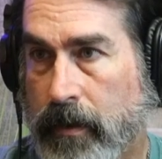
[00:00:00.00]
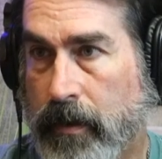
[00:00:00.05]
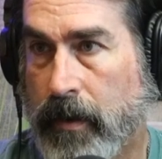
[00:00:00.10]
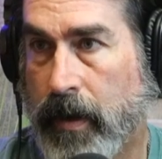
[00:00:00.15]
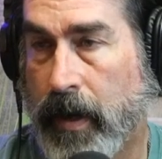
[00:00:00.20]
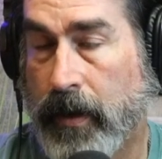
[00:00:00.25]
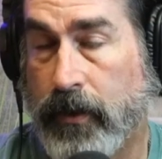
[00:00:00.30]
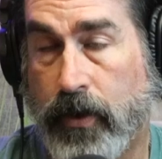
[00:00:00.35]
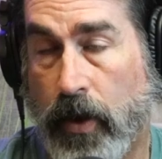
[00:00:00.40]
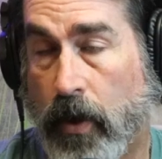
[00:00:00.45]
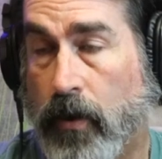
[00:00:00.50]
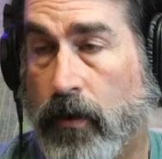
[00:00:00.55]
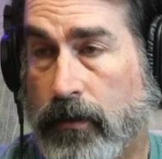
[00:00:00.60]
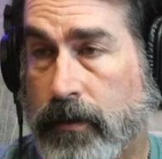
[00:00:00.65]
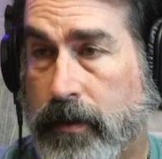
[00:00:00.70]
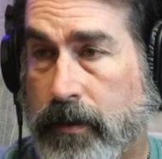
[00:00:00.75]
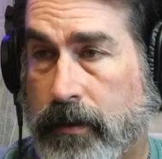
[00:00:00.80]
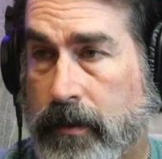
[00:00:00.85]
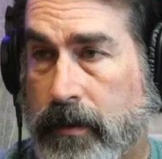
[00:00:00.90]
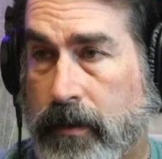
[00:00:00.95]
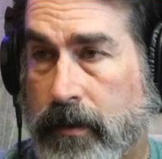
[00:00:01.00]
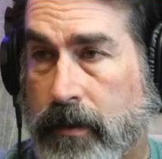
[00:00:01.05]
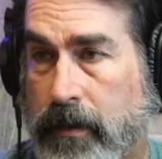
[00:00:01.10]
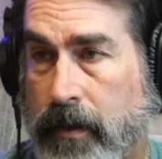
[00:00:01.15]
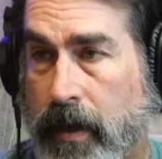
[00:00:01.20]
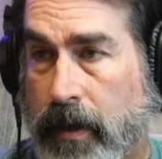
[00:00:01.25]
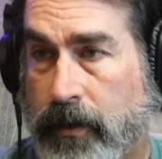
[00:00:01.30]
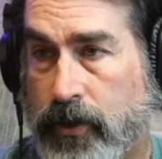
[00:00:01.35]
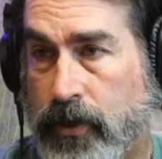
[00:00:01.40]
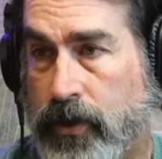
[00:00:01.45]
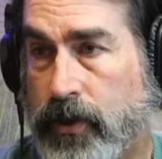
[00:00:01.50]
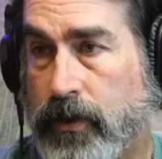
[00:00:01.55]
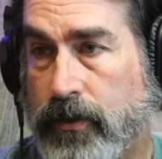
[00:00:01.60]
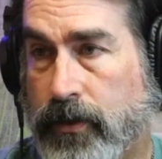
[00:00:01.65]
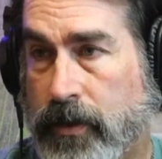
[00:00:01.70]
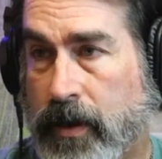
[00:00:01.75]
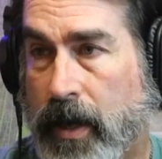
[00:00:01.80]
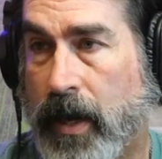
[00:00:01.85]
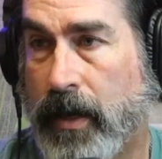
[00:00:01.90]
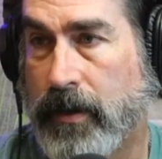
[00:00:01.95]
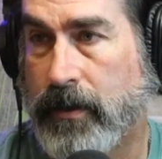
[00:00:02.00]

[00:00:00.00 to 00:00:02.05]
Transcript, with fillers: I don't. I choose not